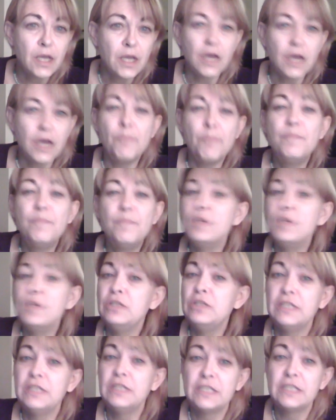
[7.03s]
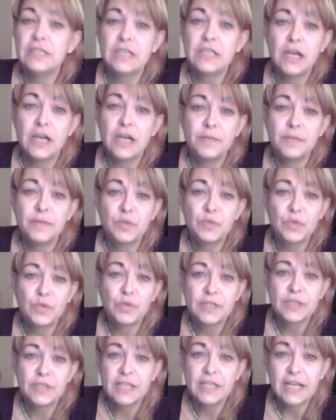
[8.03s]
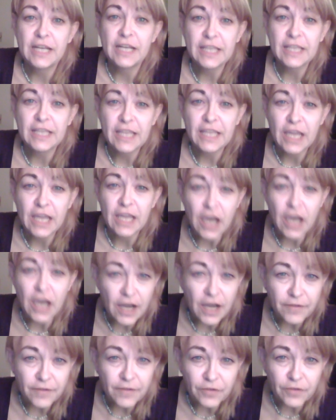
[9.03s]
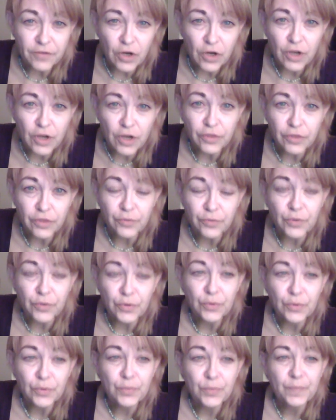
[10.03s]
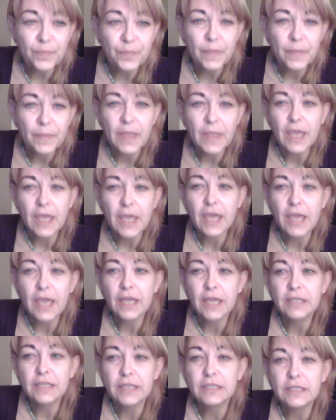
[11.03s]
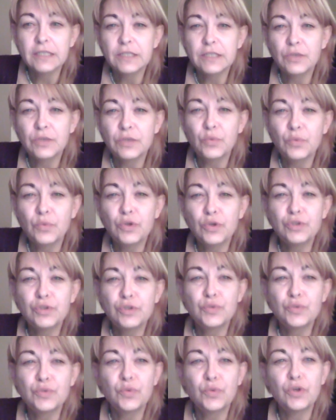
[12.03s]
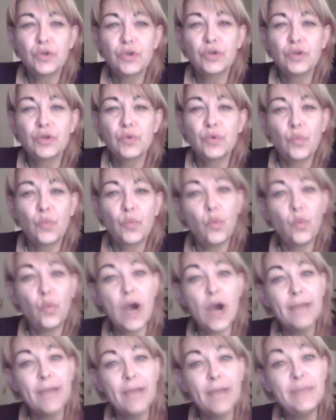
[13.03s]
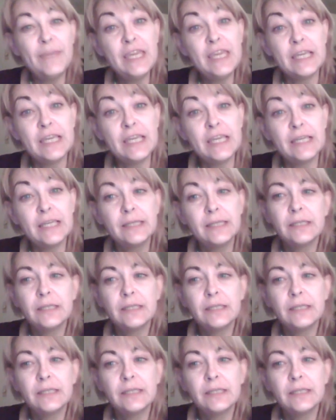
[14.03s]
A billion times worse than anything I've ever gone through. And the words were, why me?